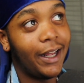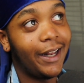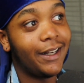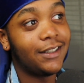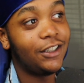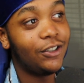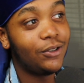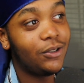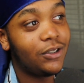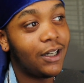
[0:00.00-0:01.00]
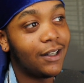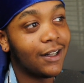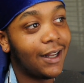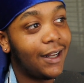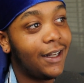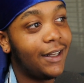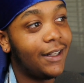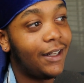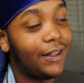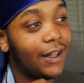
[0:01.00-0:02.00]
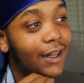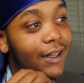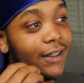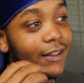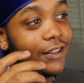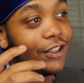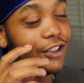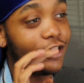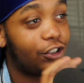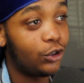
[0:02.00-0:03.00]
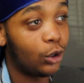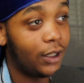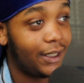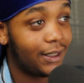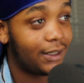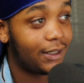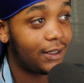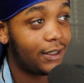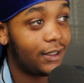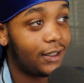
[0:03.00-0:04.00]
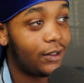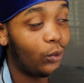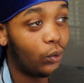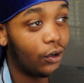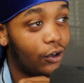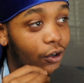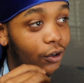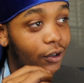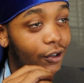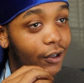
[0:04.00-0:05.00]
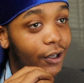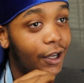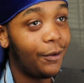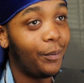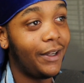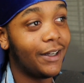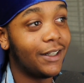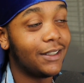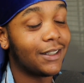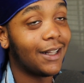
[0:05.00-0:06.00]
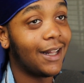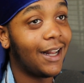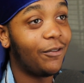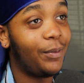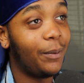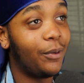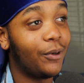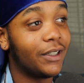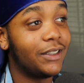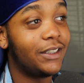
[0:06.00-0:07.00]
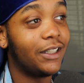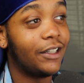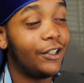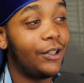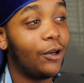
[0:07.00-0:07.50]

and it's used a lot in like the straight world because a lot of people consider,